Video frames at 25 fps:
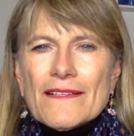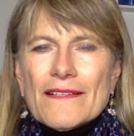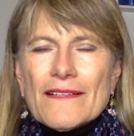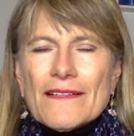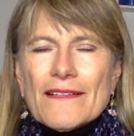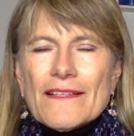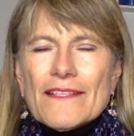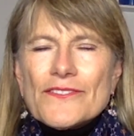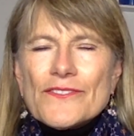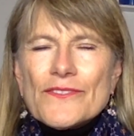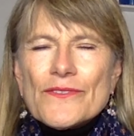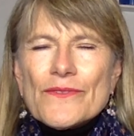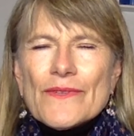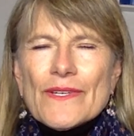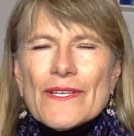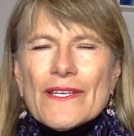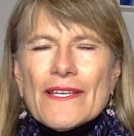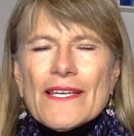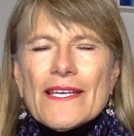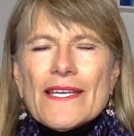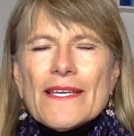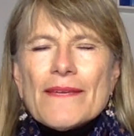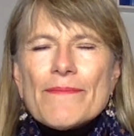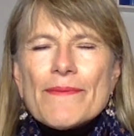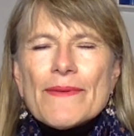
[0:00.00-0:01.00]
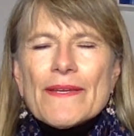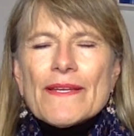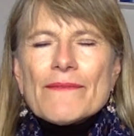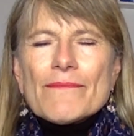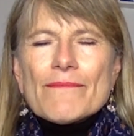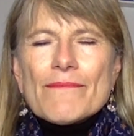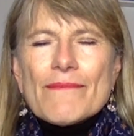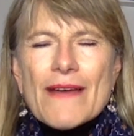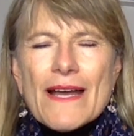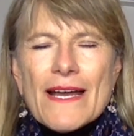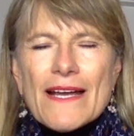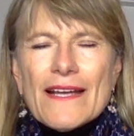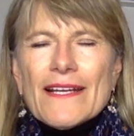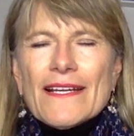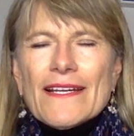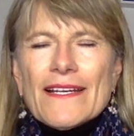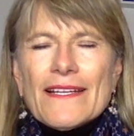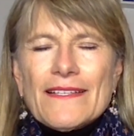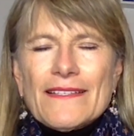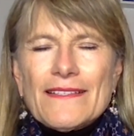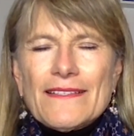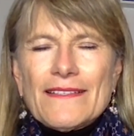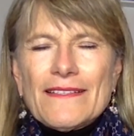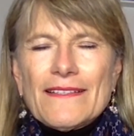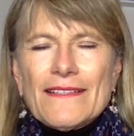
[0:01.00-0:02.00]
that you keep in
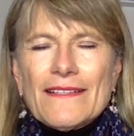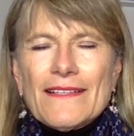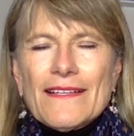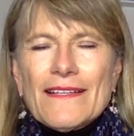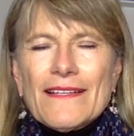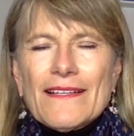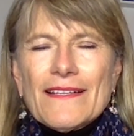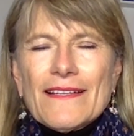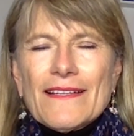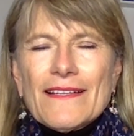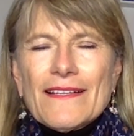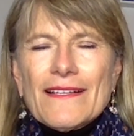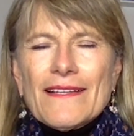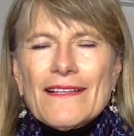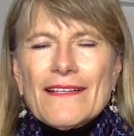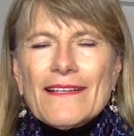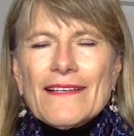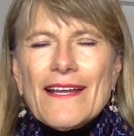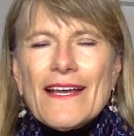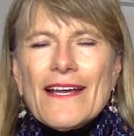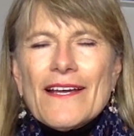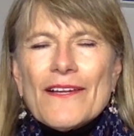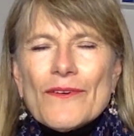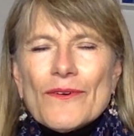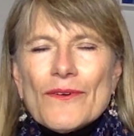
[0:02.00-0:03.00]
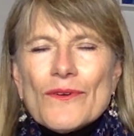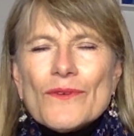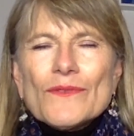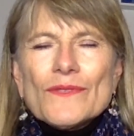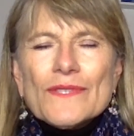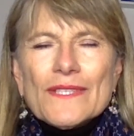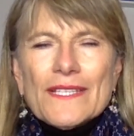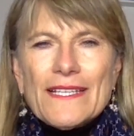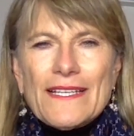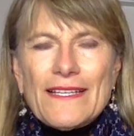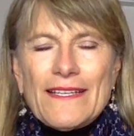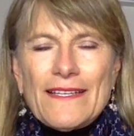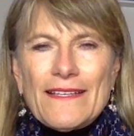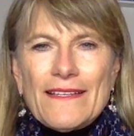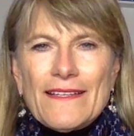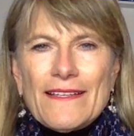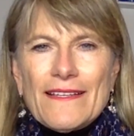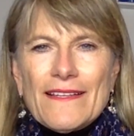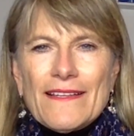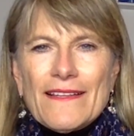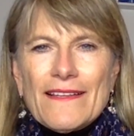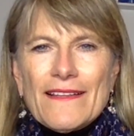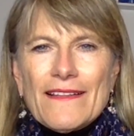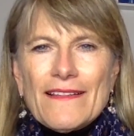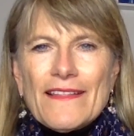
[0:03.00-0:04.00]
mind not only
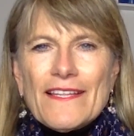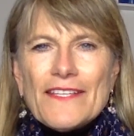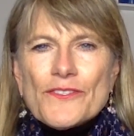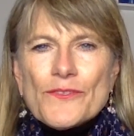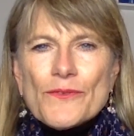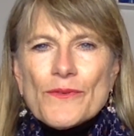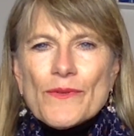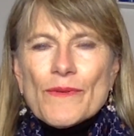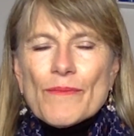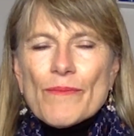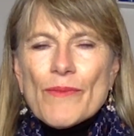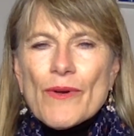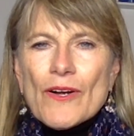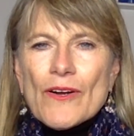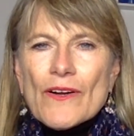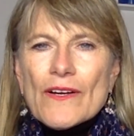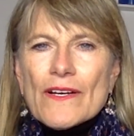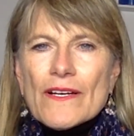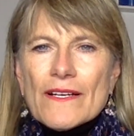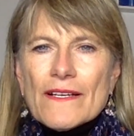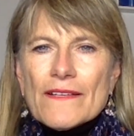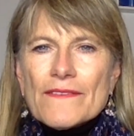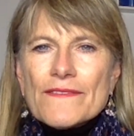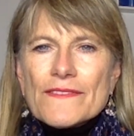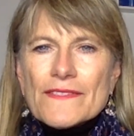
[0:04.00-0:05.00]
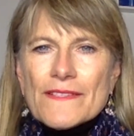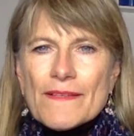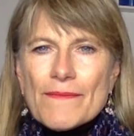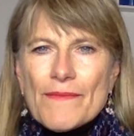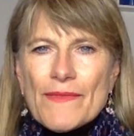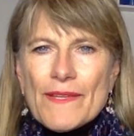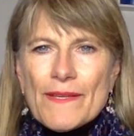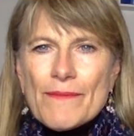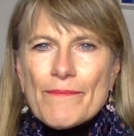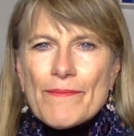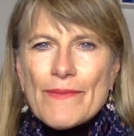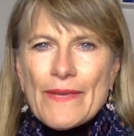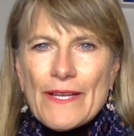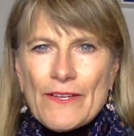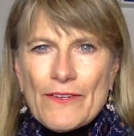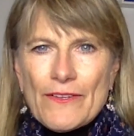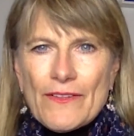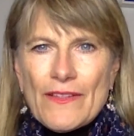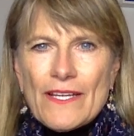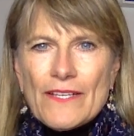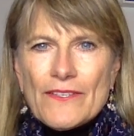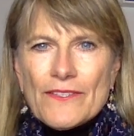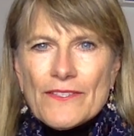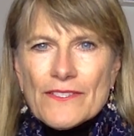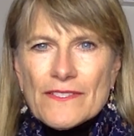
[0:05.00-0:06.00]
that you are part of something bigger
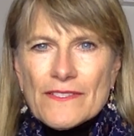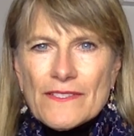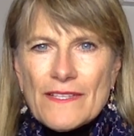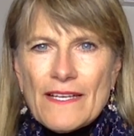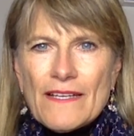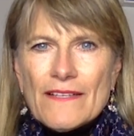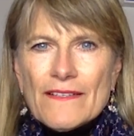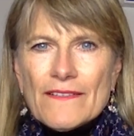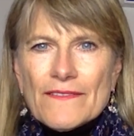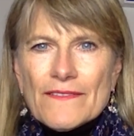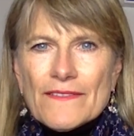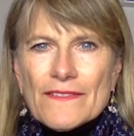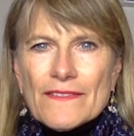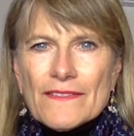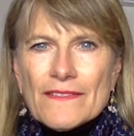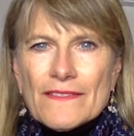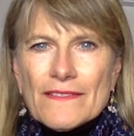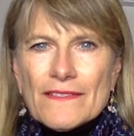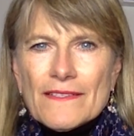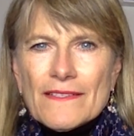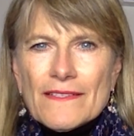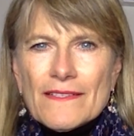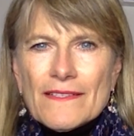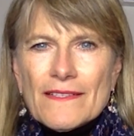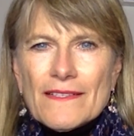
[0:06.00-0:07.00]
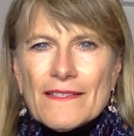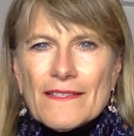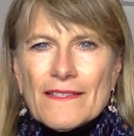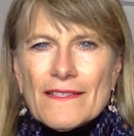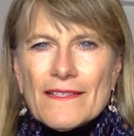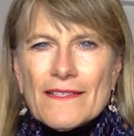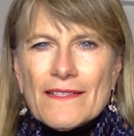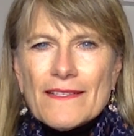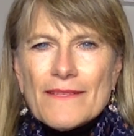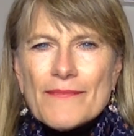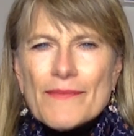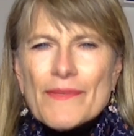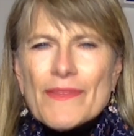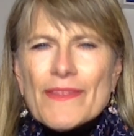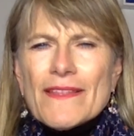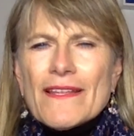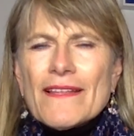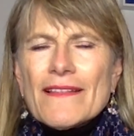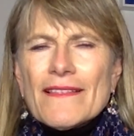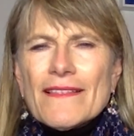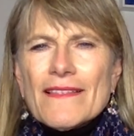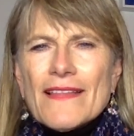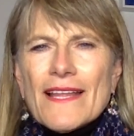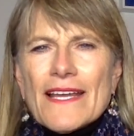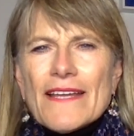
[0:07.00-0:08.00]
than yourselves, but that
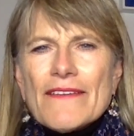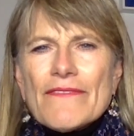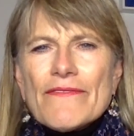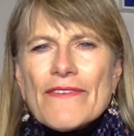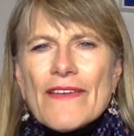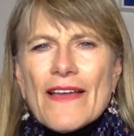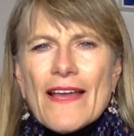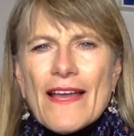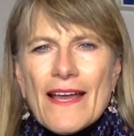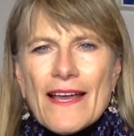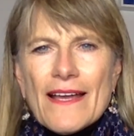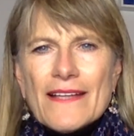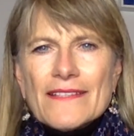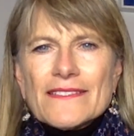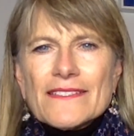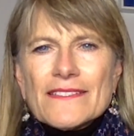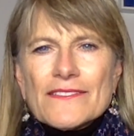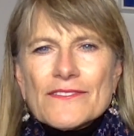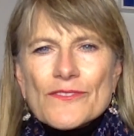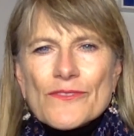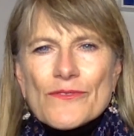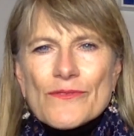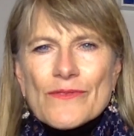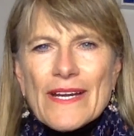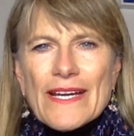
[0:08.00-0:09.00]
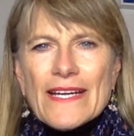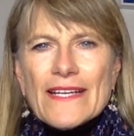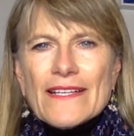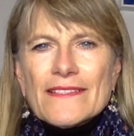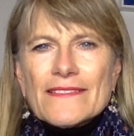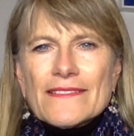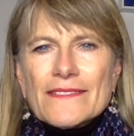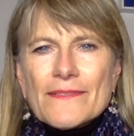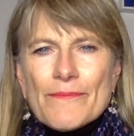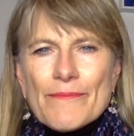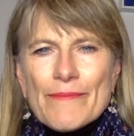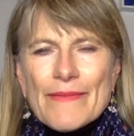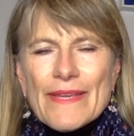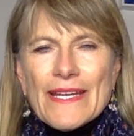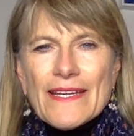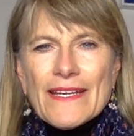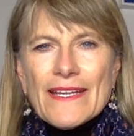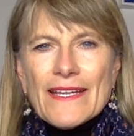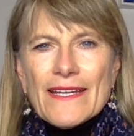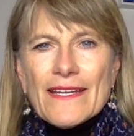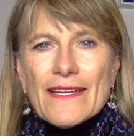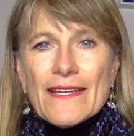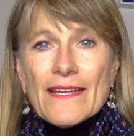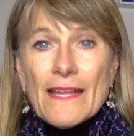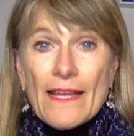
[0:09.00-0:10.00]
life has its greatest
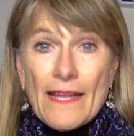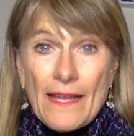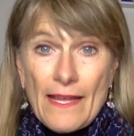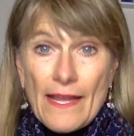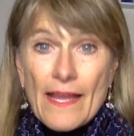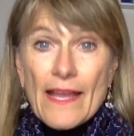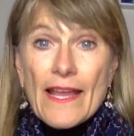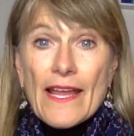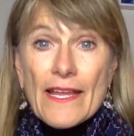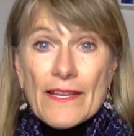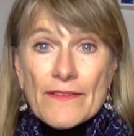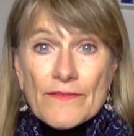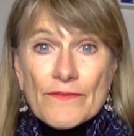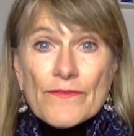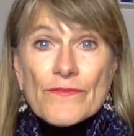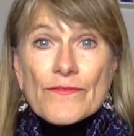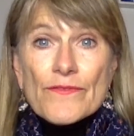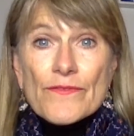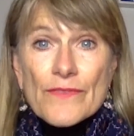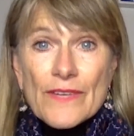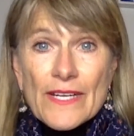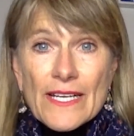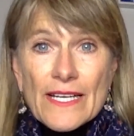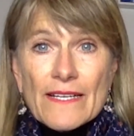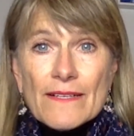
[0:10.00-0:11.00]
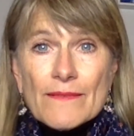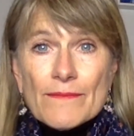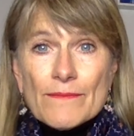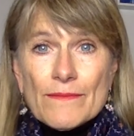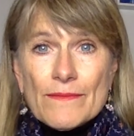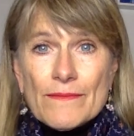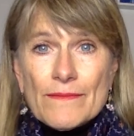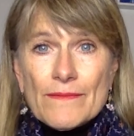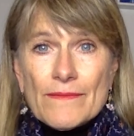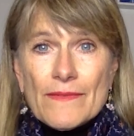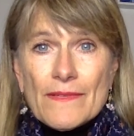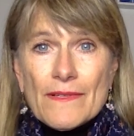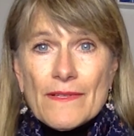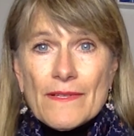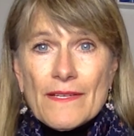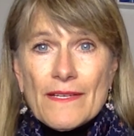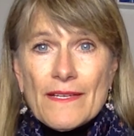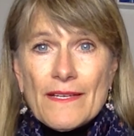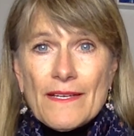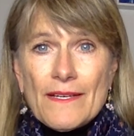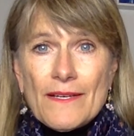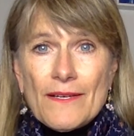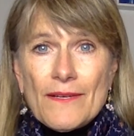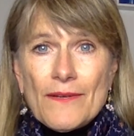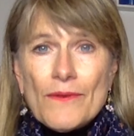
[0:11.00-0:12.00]
meaning and freedom
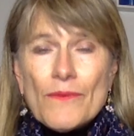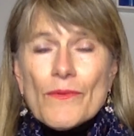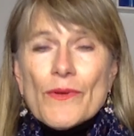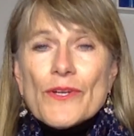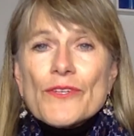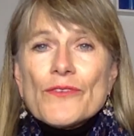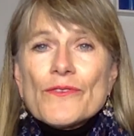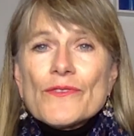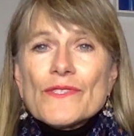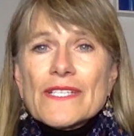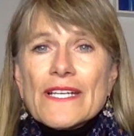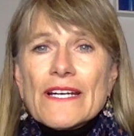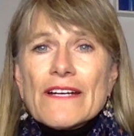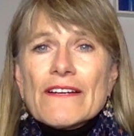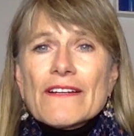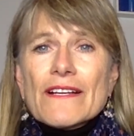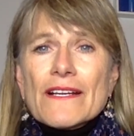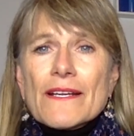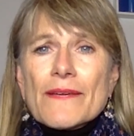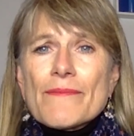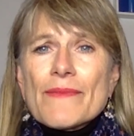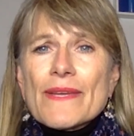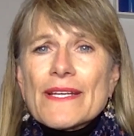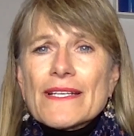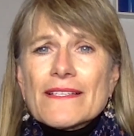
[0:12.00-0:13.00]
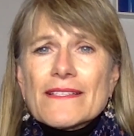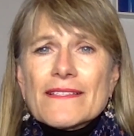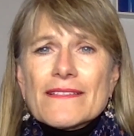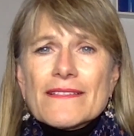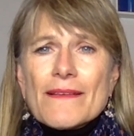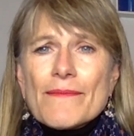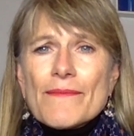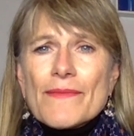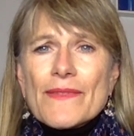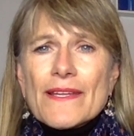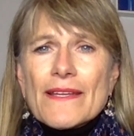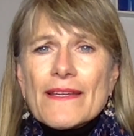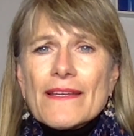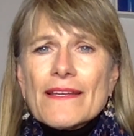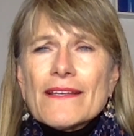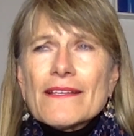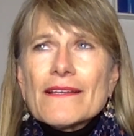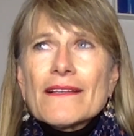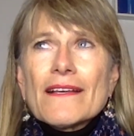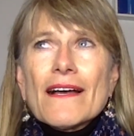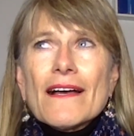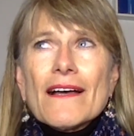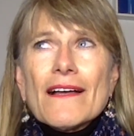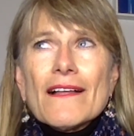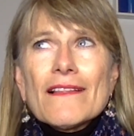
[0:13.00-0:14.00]
when you dare to commit to something
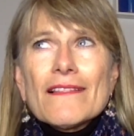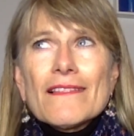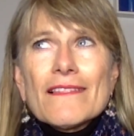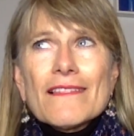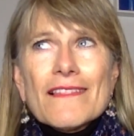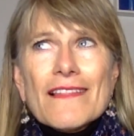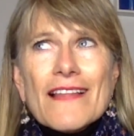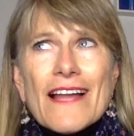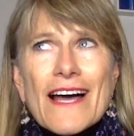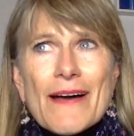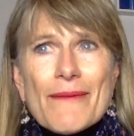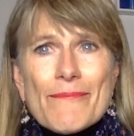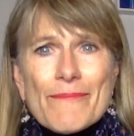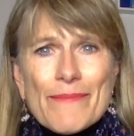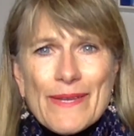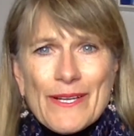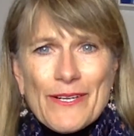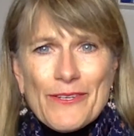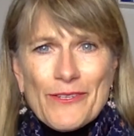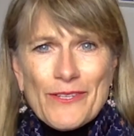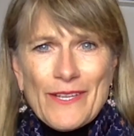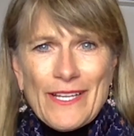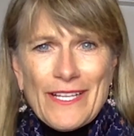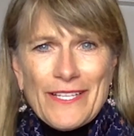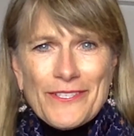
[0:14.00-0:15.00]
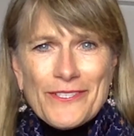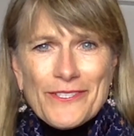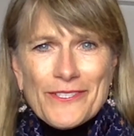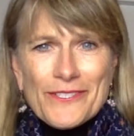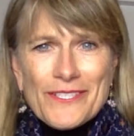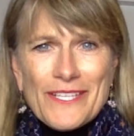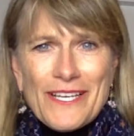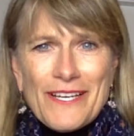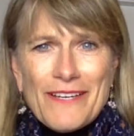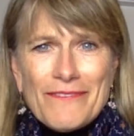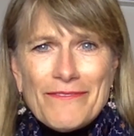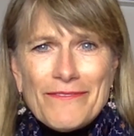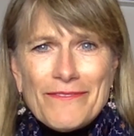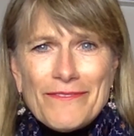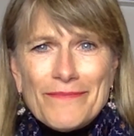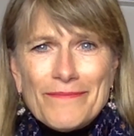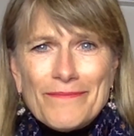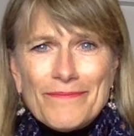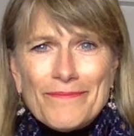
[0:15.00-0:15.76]
a lot bigger than yourself.